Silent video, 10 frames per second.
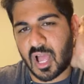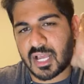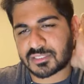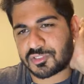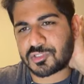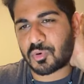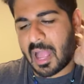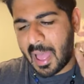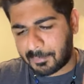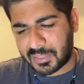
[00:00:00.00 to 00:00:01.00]
hostages were
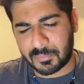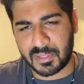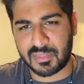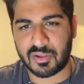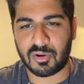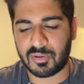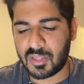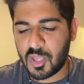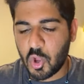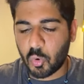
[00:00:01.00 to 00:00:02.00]
happy to be there,
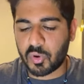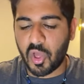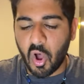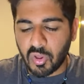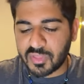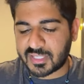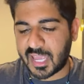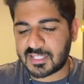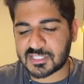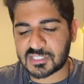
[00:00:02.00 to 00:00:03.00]
with all the
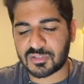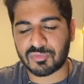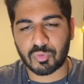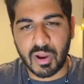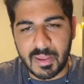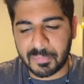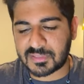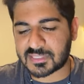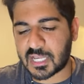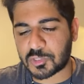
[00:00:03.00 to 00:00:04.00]
cases of rape
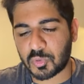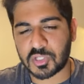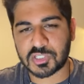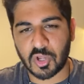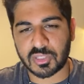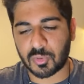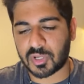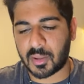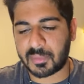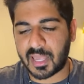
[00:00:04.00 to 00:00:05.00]
and sexual assault that were
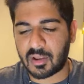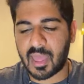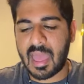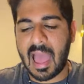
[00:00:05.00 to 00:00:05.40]
coming out,